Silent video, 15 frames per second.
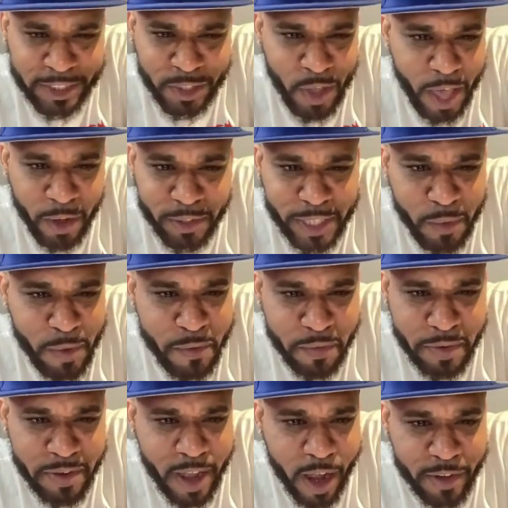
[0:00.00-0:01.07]
Though I don't think we.
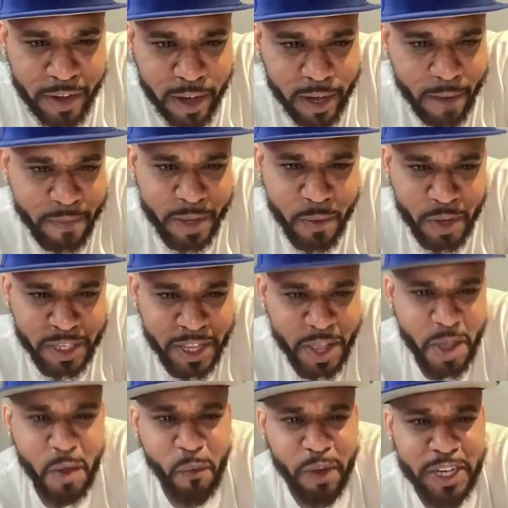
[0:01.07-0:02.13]
we I, I, mean, what
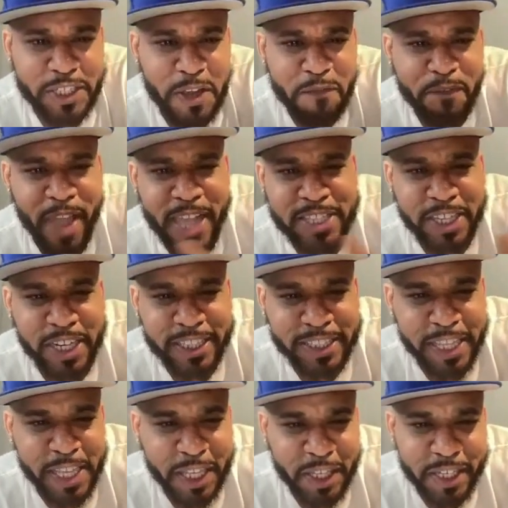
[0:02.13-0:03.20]
what did your fans gonna
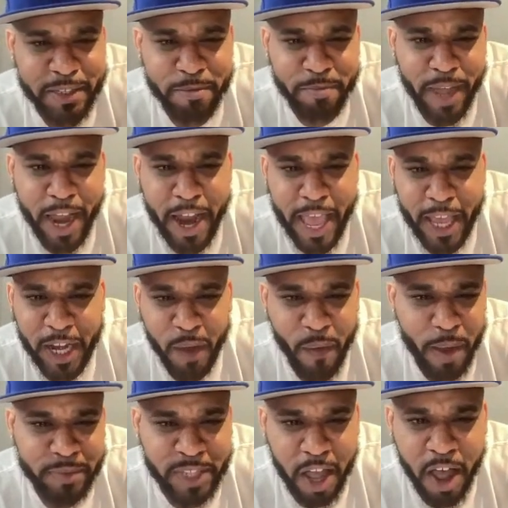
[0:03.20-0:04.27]
think about
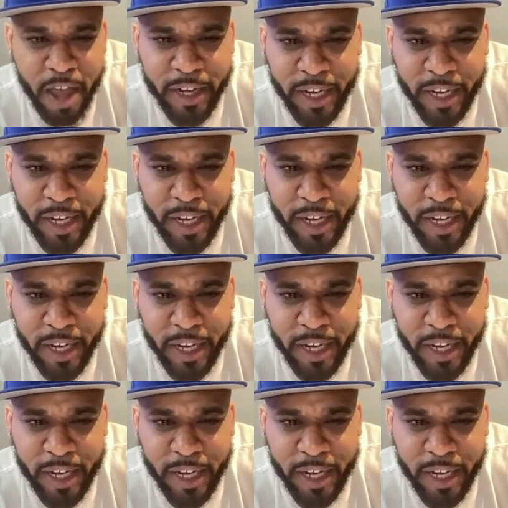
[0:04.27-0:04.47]
LOM Don?